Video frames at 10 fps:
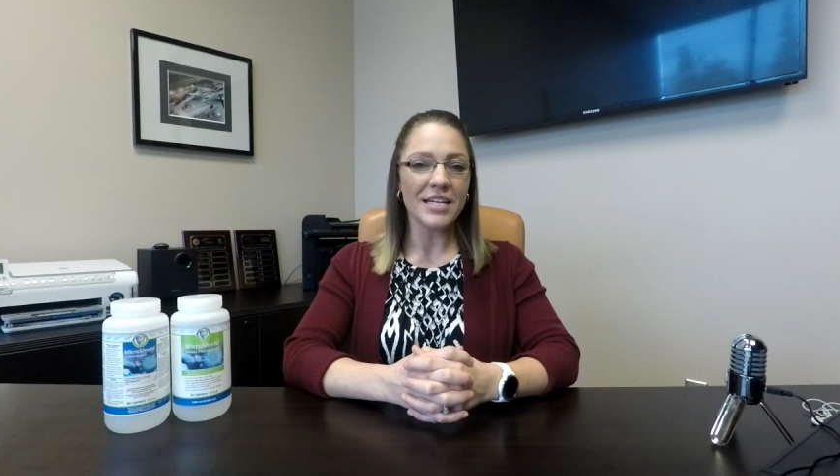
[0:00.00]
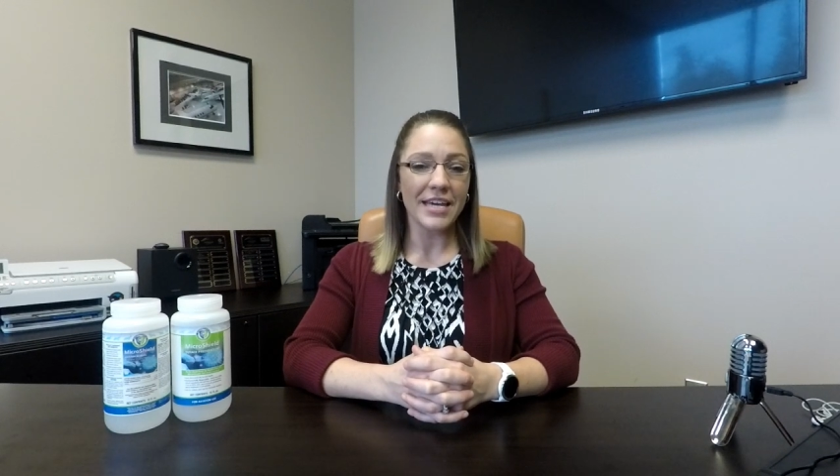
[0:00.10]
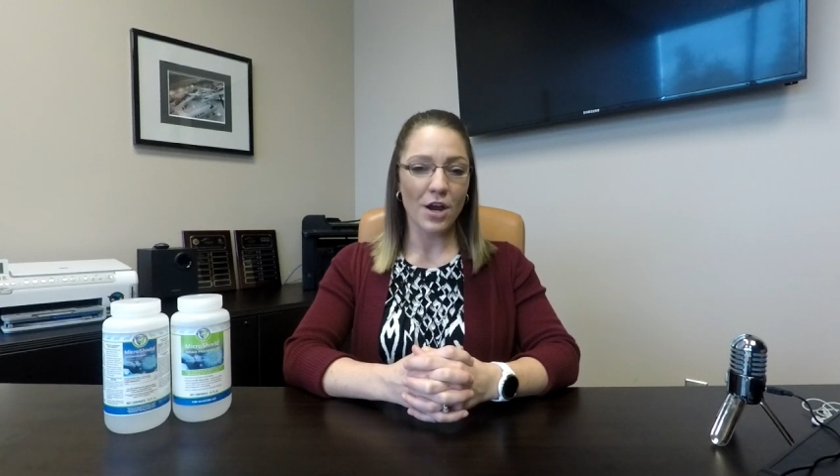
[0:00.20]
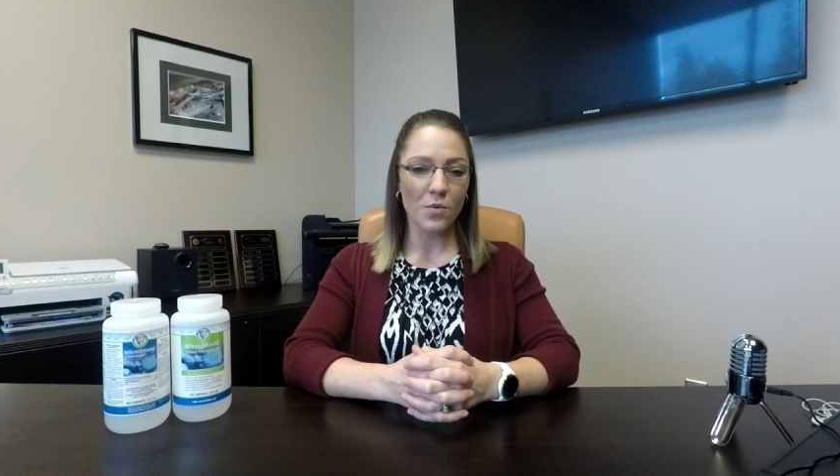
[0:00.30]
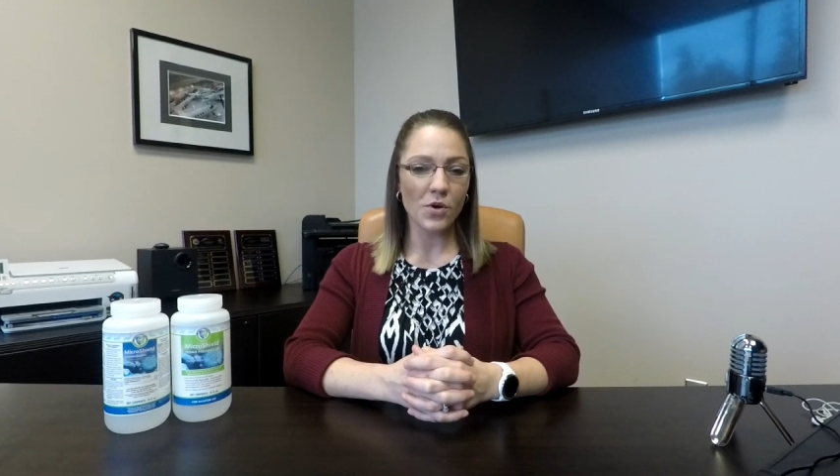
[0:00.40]

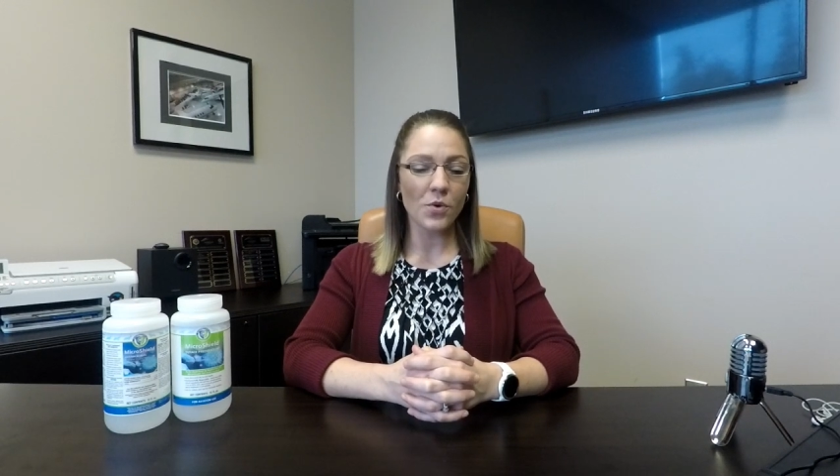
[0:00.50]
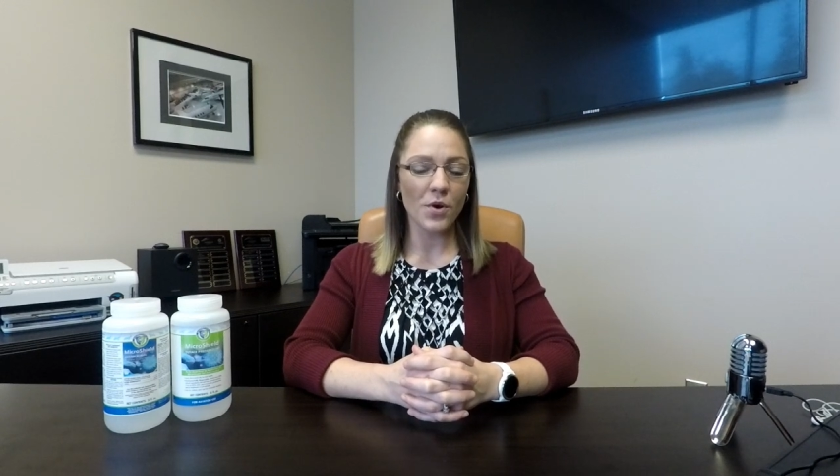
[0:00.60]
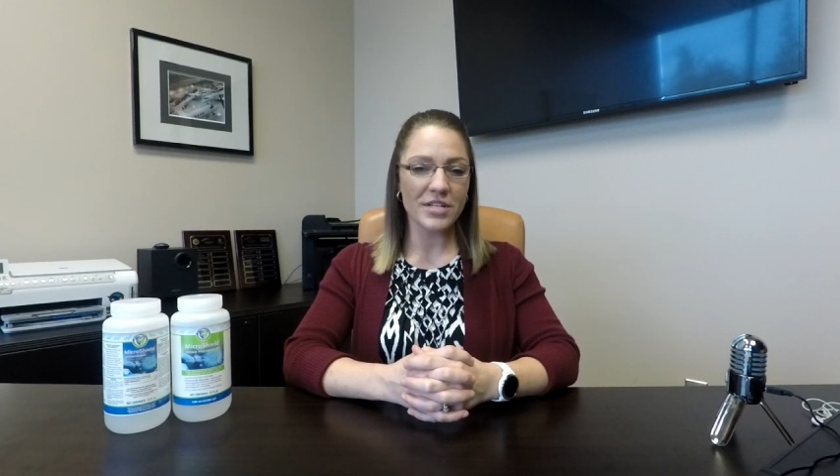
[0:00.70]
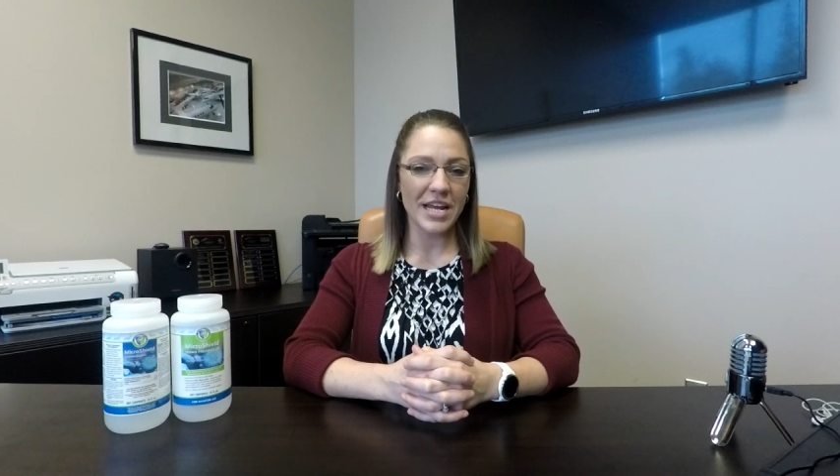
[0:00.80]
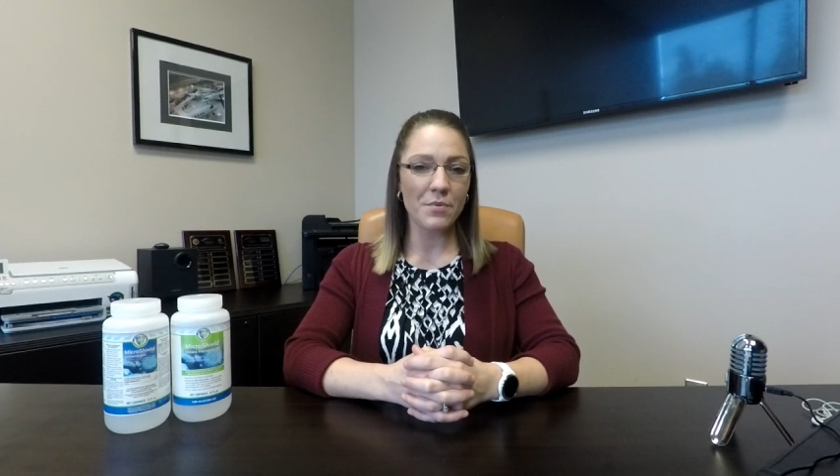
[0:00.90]
CARE will
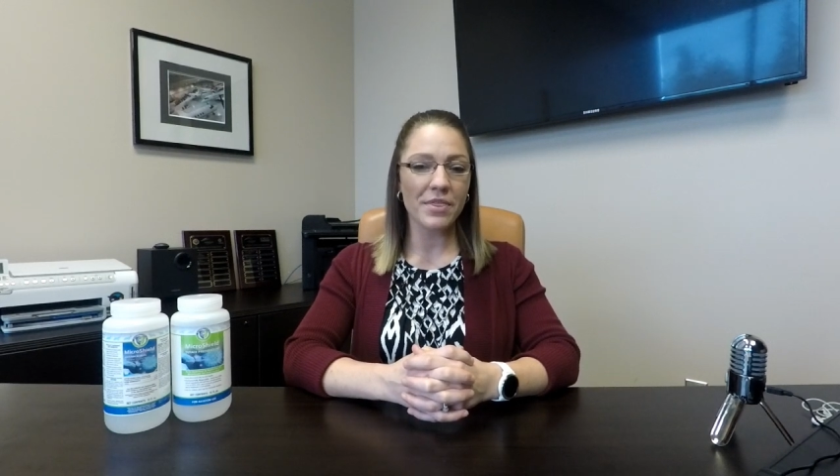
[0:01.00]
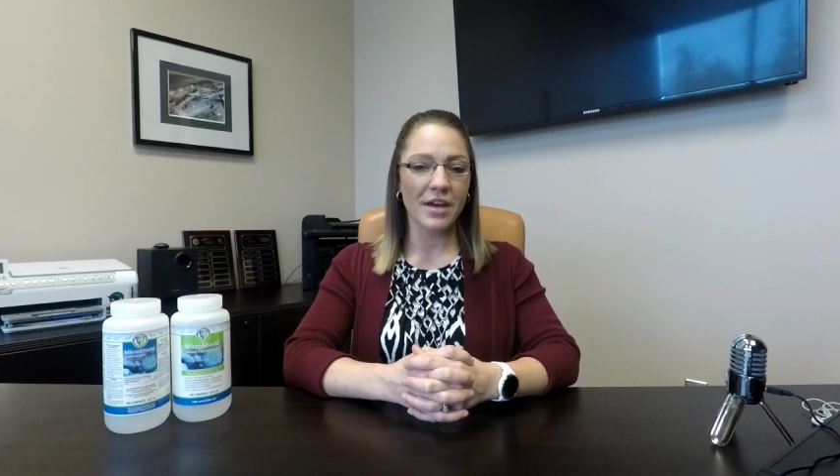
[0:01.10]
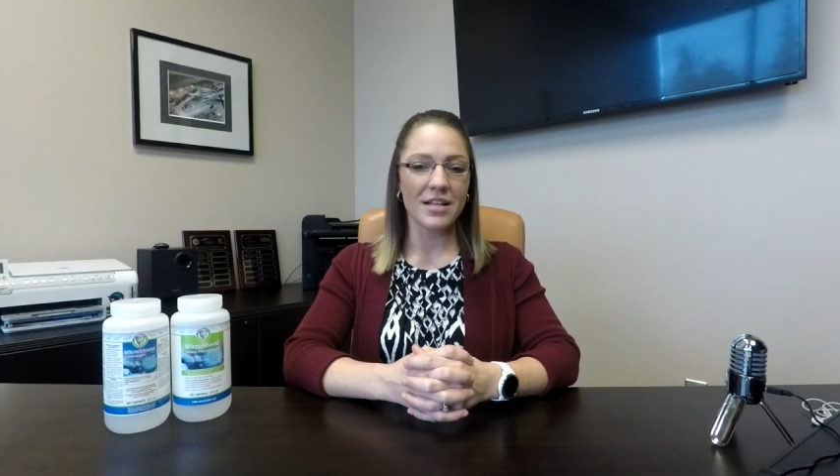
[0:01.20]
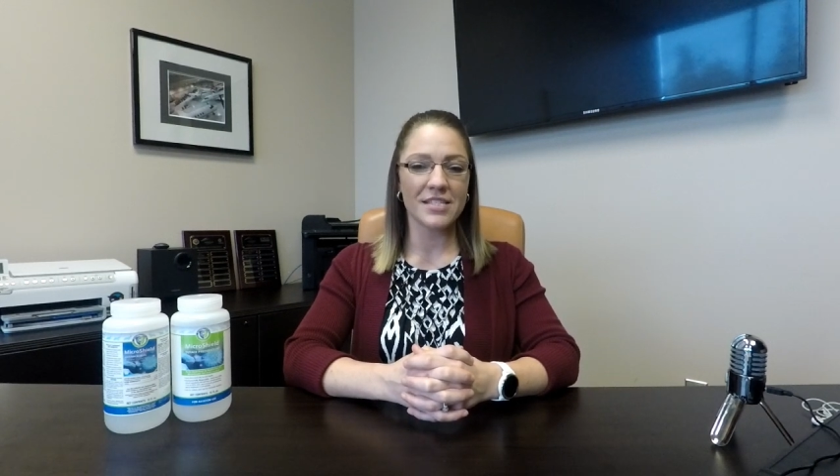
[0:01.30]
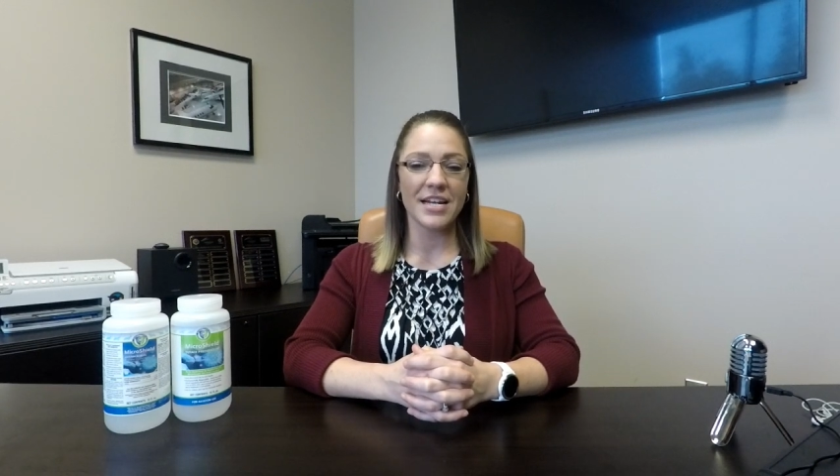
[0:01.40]
coordinate with
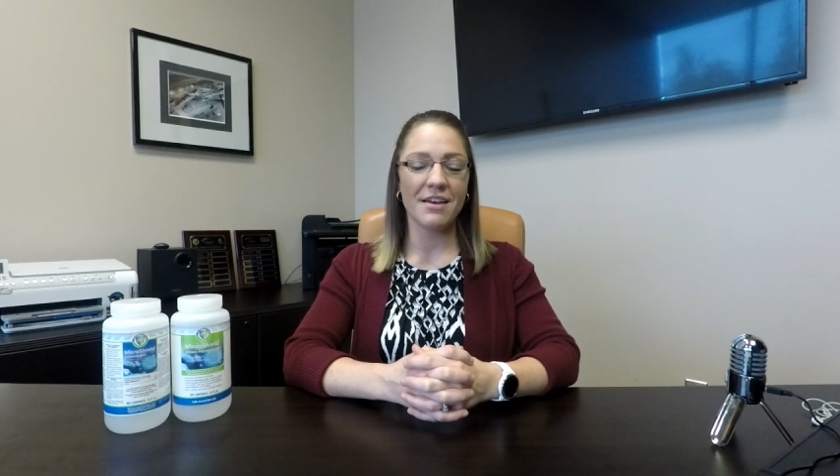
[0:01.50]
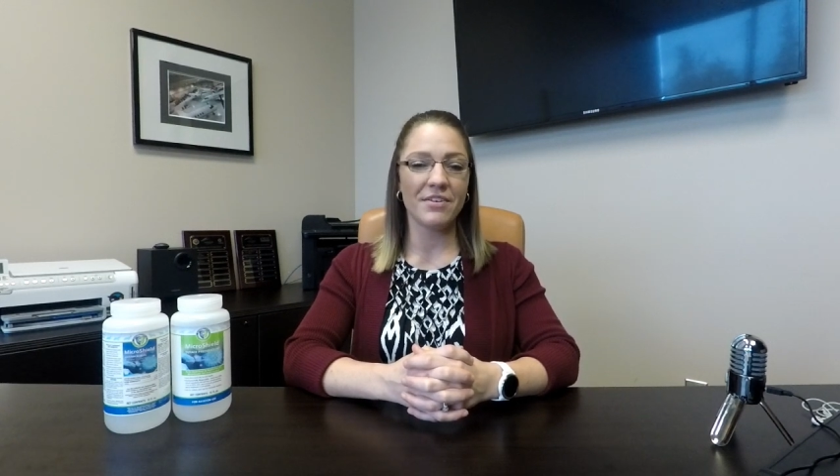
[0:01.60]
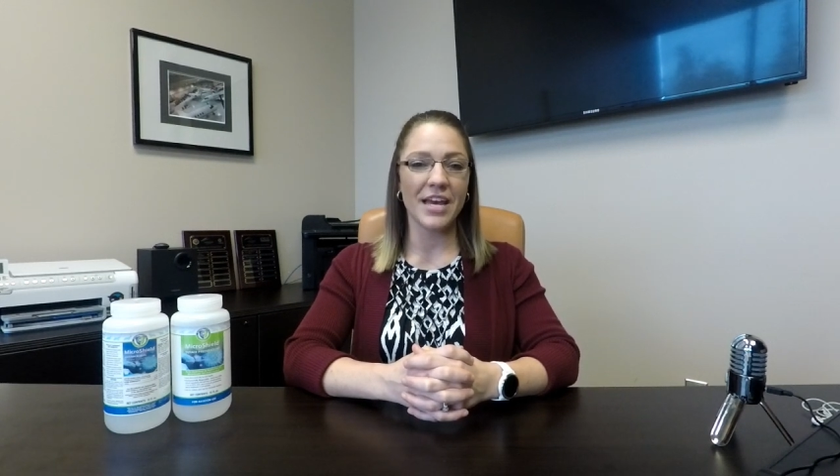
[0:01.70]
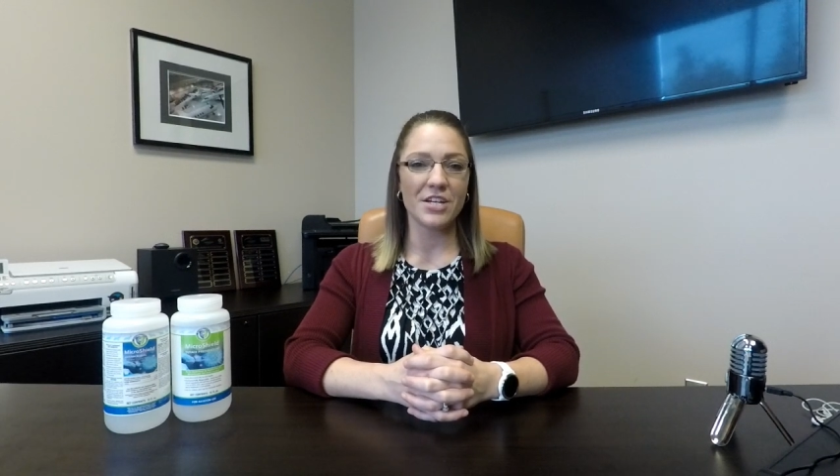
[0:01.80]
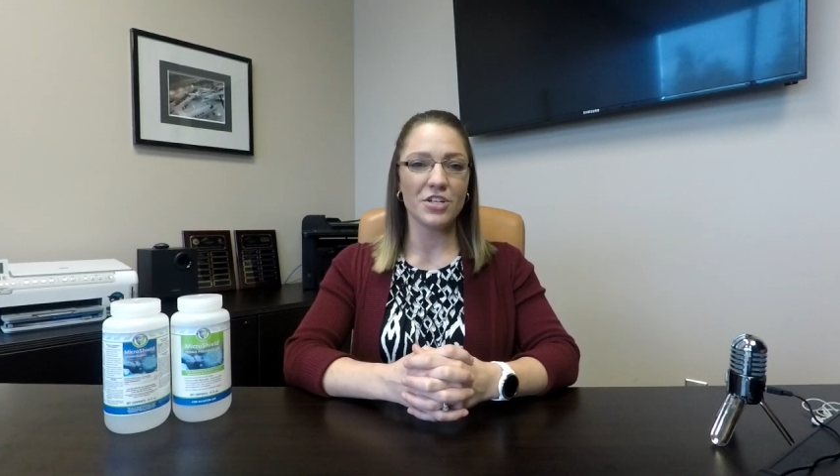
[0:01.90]
Constant
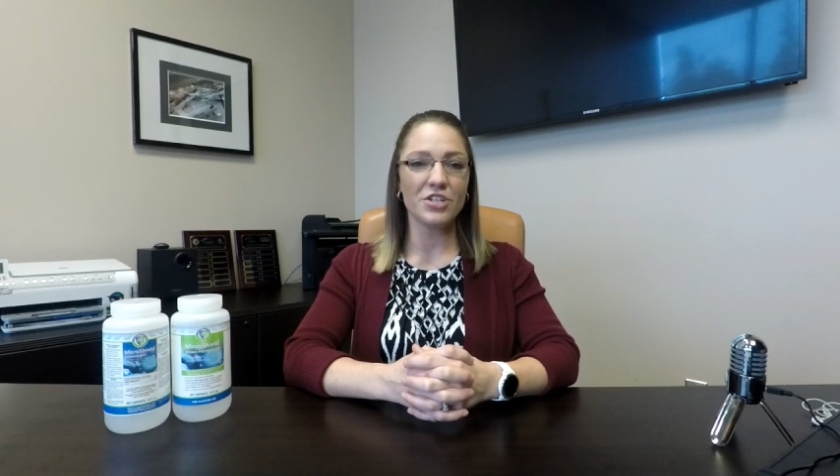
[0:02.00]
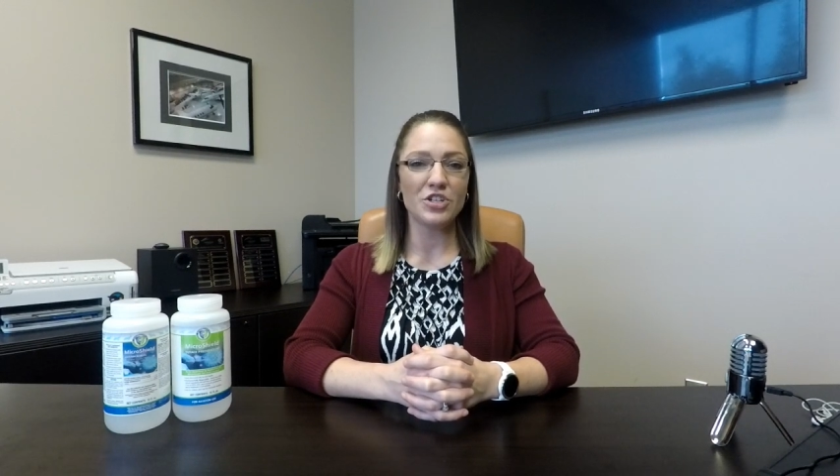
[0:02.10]
Aviation